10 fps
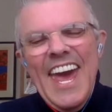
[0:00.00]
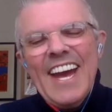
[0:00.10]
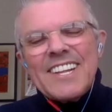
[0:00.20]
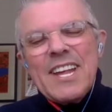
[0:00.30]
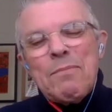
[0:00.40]

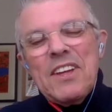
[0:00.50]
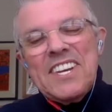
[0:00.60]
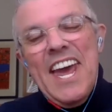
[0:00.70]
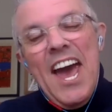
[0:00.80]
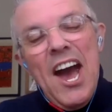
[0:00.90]
except that
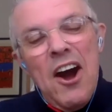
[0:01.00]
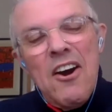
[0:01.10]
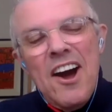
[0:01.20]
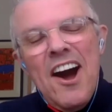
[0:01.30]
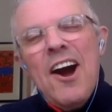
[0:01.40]

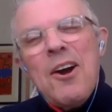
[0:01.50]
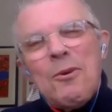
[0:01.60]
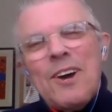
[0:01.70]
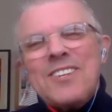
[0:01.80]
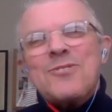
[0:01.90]
now I
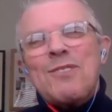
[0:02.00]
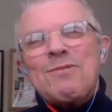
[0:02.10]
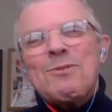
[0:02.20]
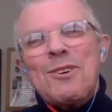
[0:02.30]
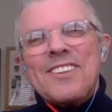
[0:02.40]
always drift
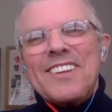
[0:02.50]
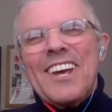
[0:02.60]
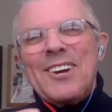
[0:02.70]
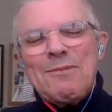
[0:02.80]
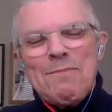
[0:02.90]
towards the
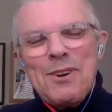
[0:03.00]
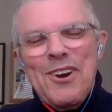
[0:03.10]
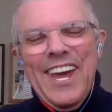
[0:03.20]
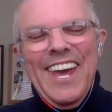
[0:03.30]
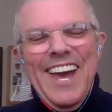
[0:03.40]
loganberry